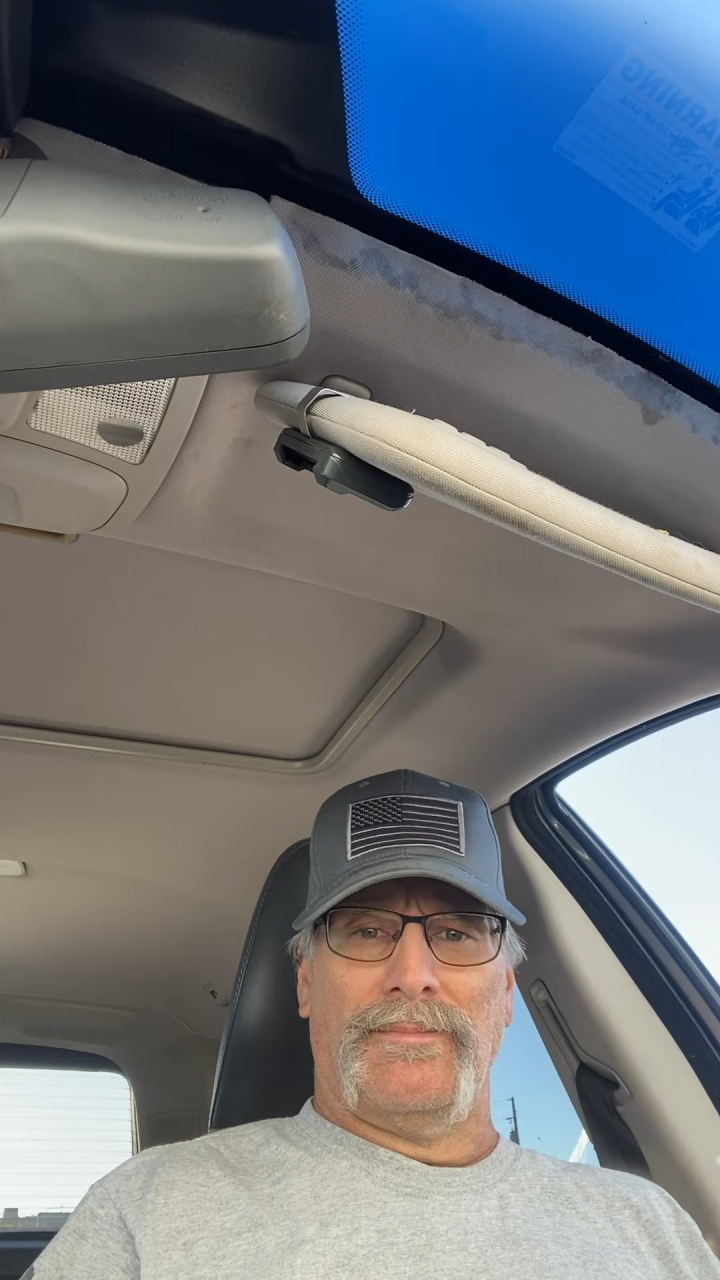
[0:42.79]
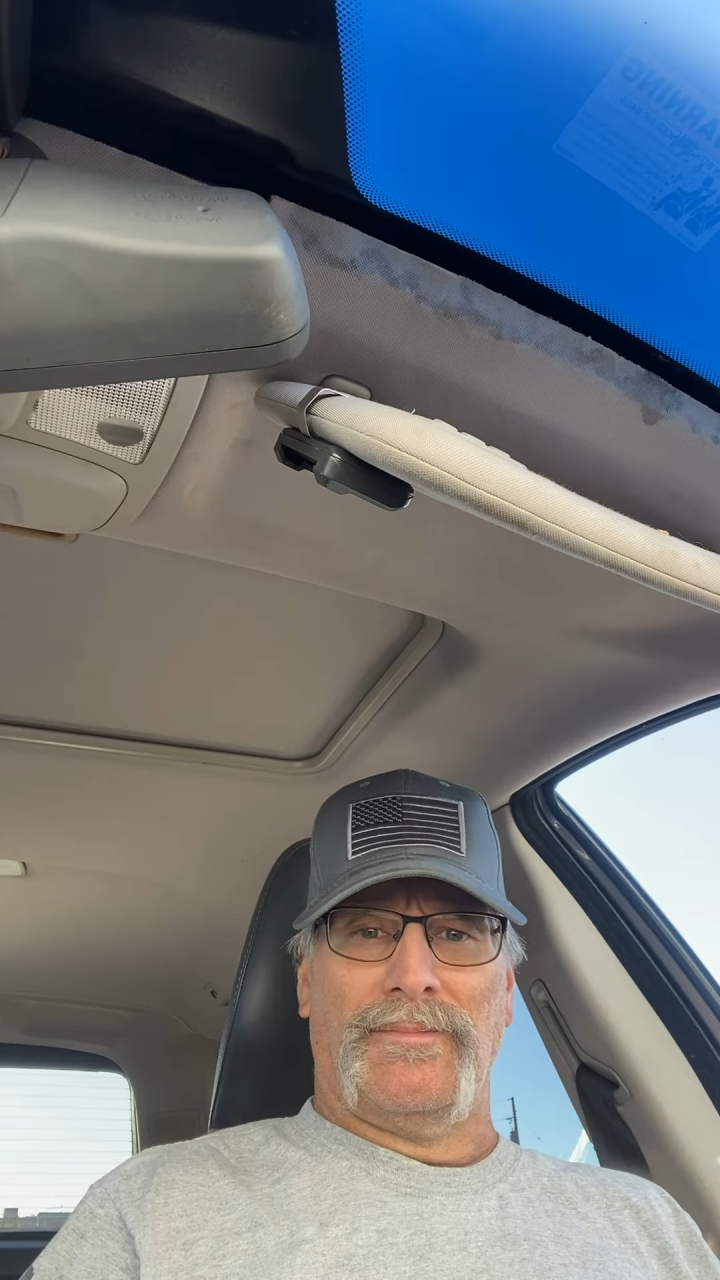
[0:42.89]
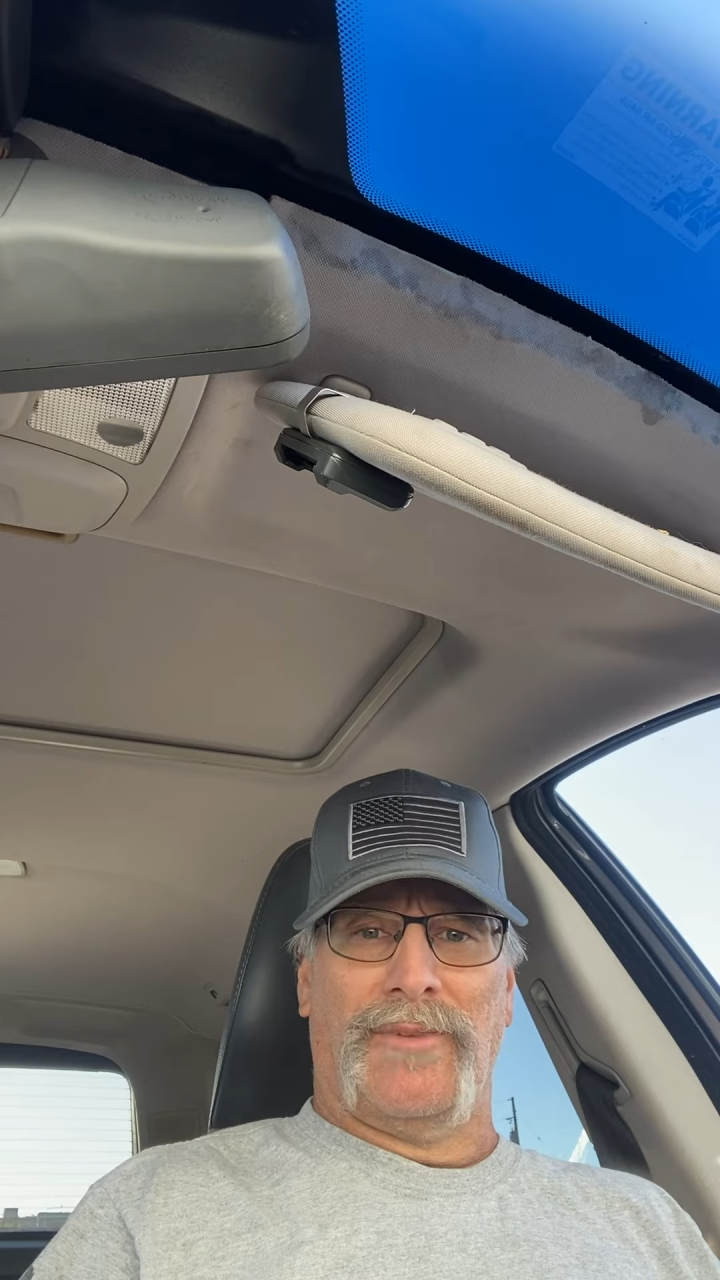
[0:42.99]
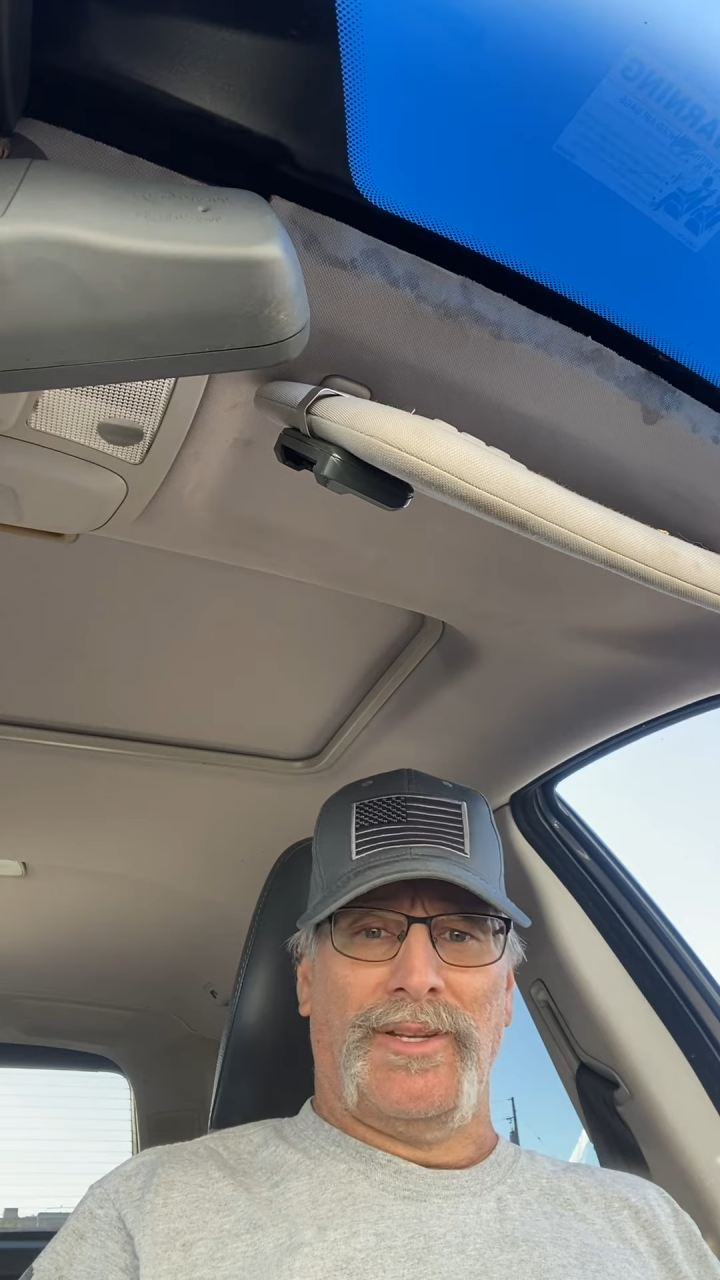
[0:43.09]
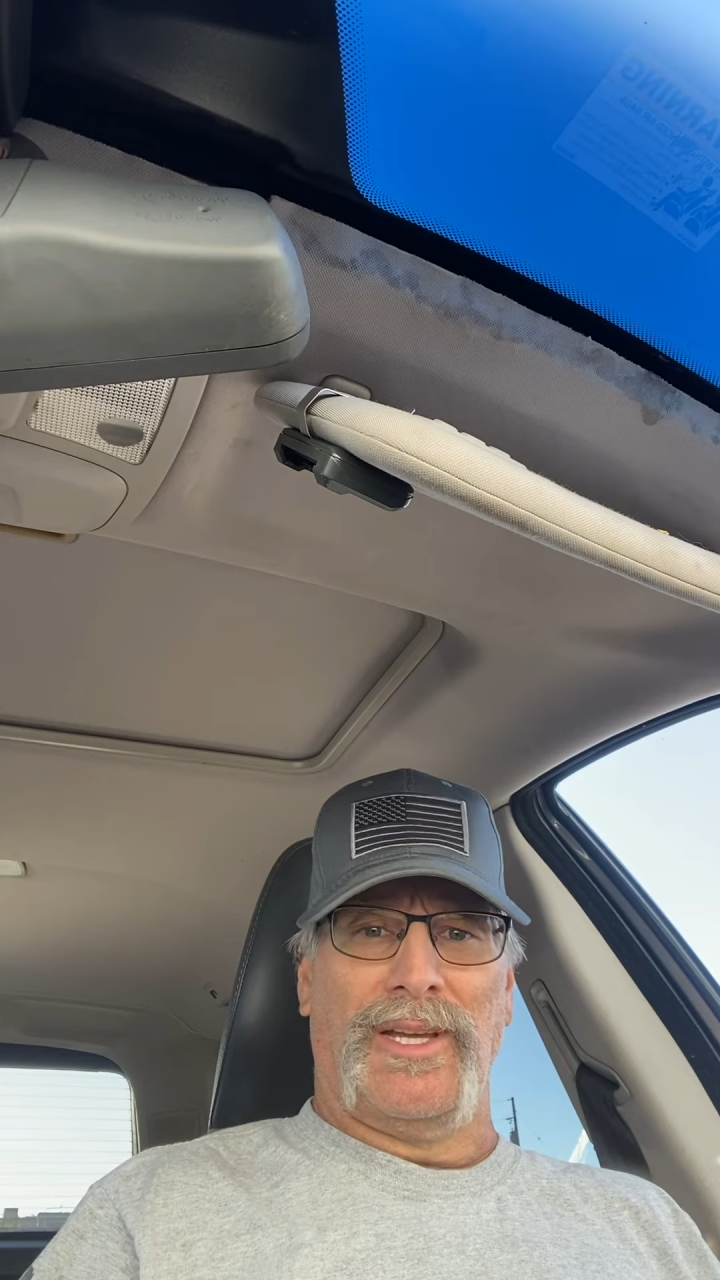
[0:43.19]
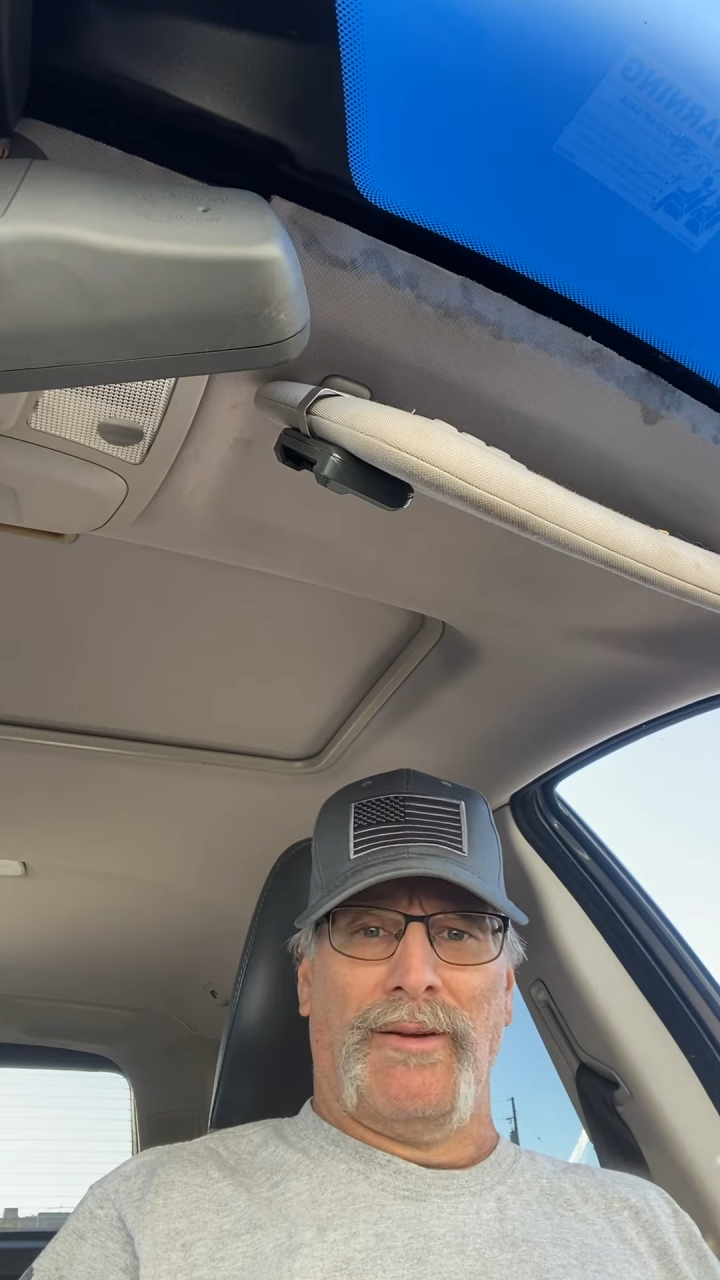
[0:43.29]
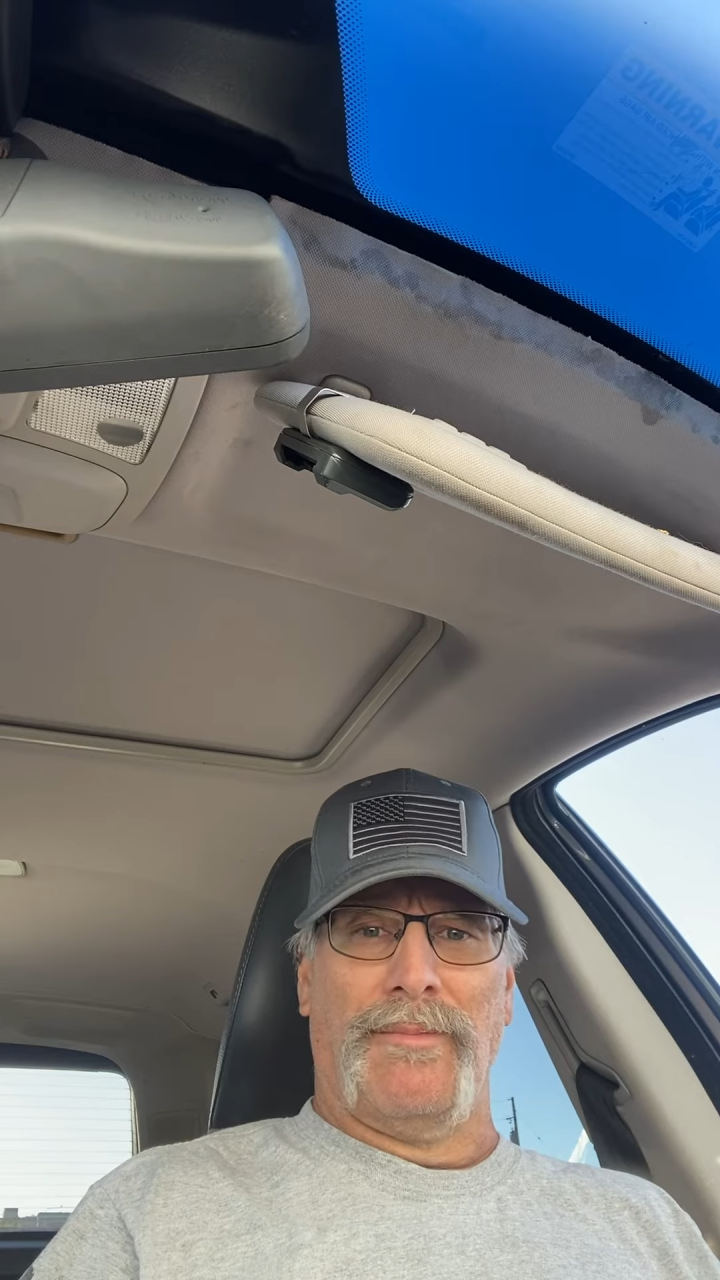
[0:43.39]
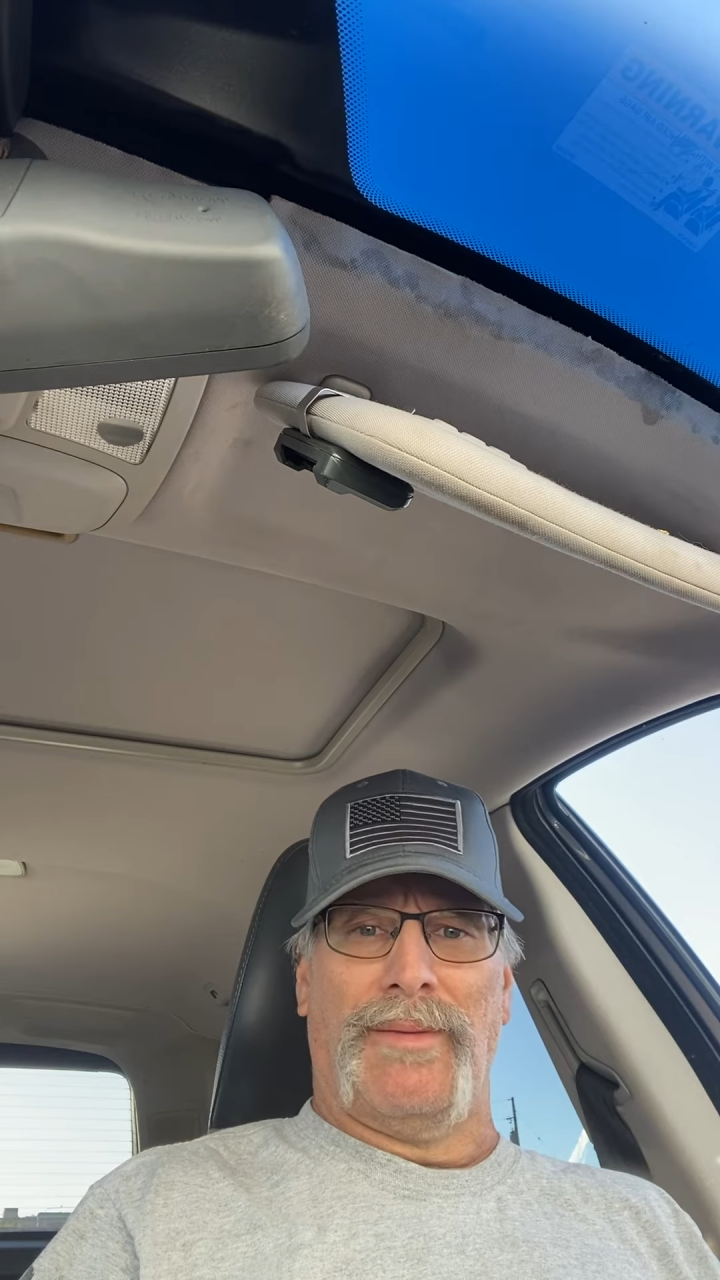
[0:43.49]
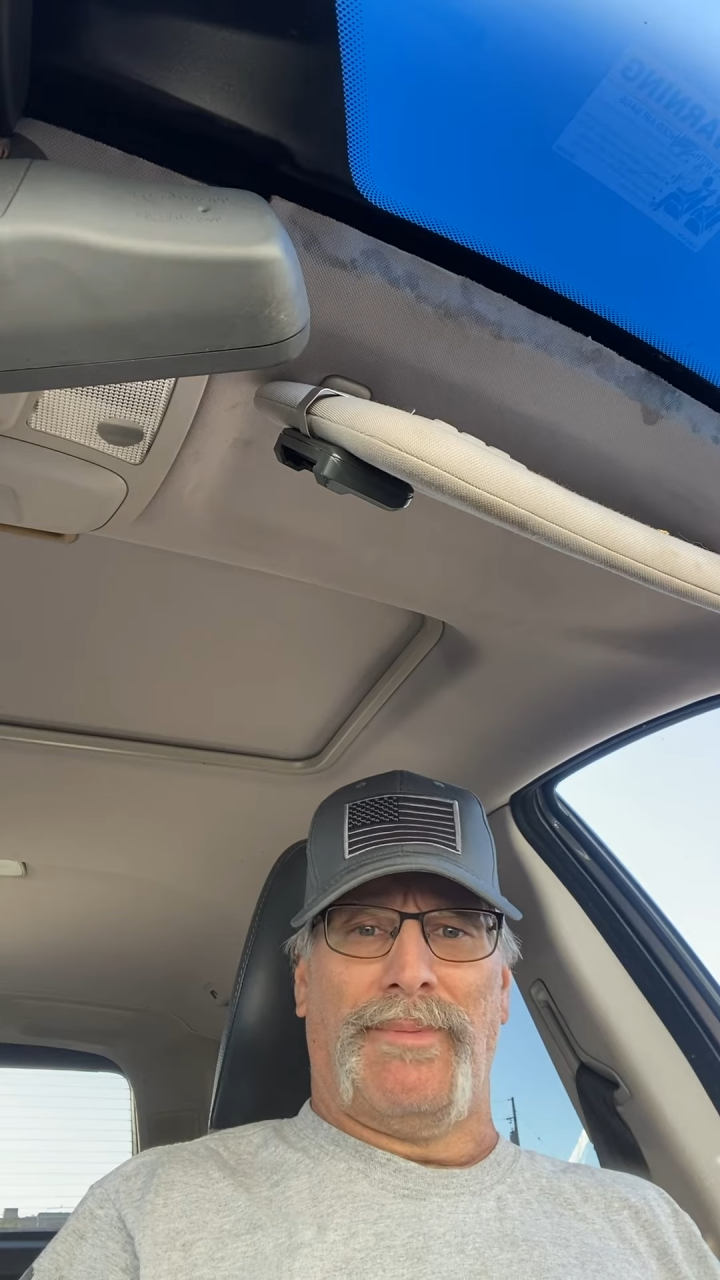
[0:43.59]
Fund the government.